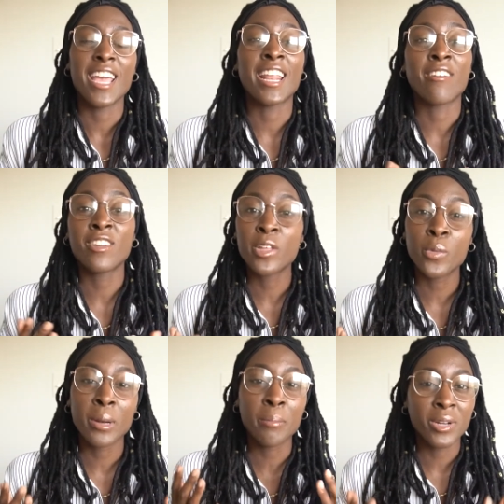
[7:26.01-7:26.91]
And I really
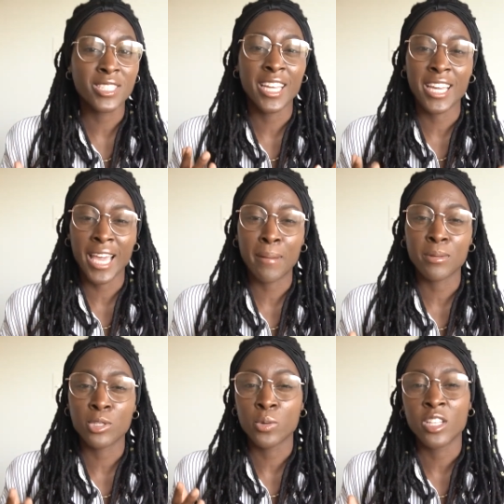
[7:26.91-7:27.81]
want to bridge that gap
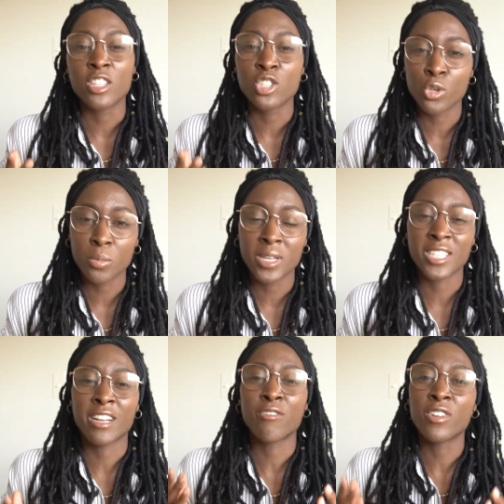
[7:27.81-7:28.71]
between the two
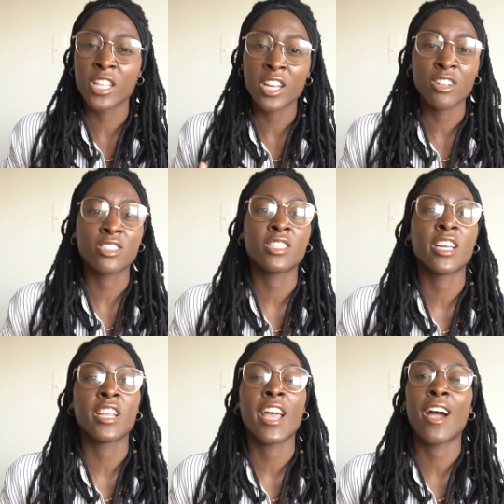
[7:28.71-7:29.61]
because I really
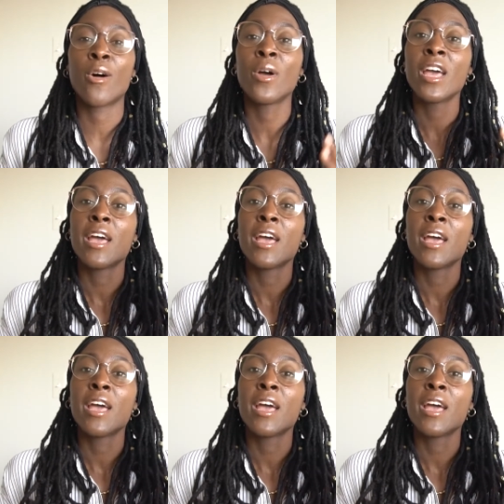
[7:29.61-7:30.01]
understand how